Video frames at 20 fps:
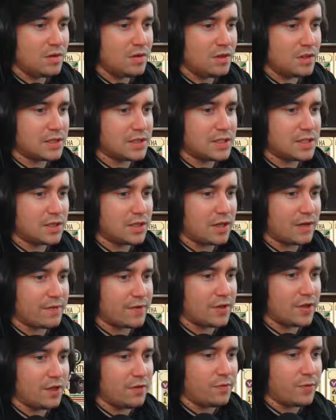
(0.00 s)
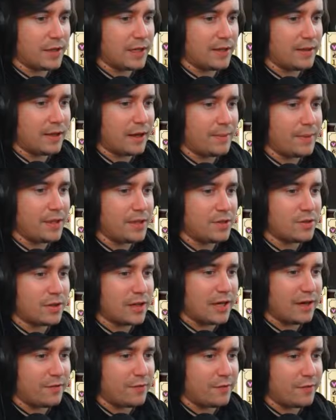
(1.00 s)
I just don't have enough. Wait, how many do
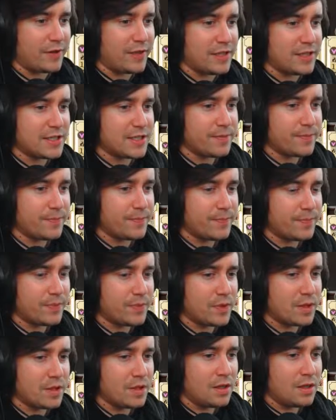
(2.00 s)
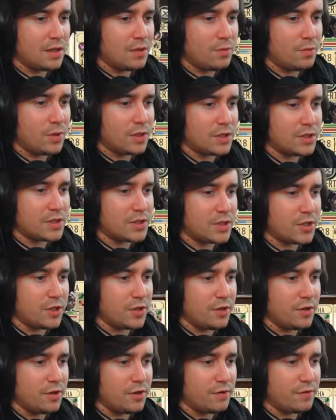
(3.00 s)
I have of each? One,
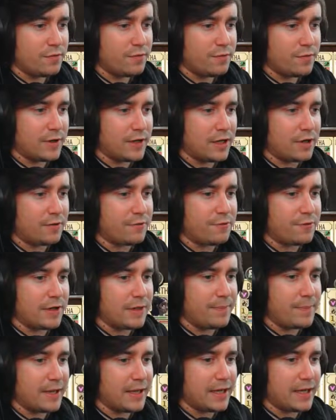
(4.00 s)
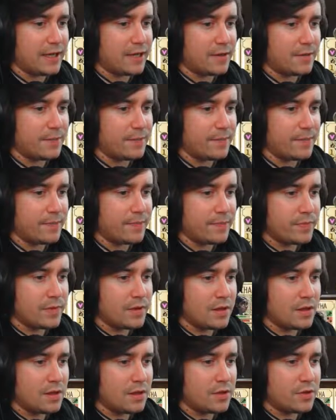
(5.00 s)
two, three. I got three pink,
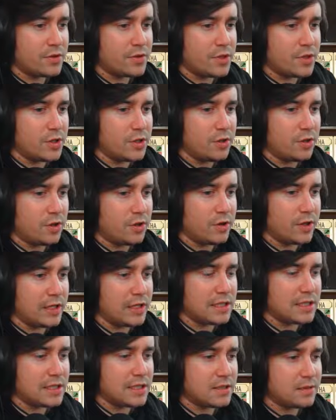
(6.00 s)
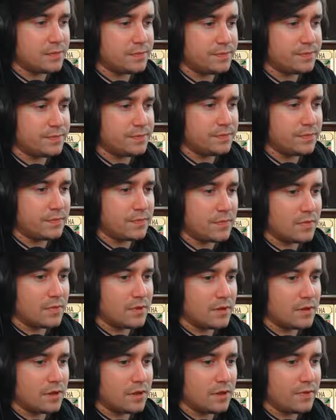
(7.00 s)
two orange.
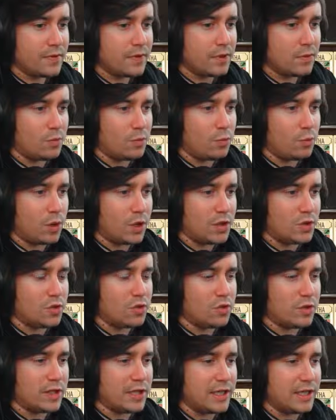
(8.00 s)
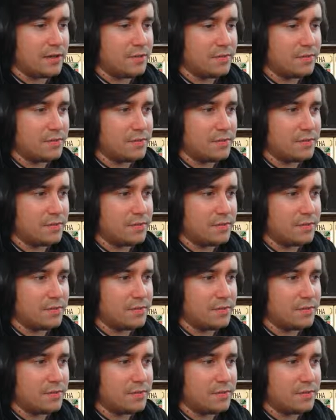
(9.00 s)
I've only got one green.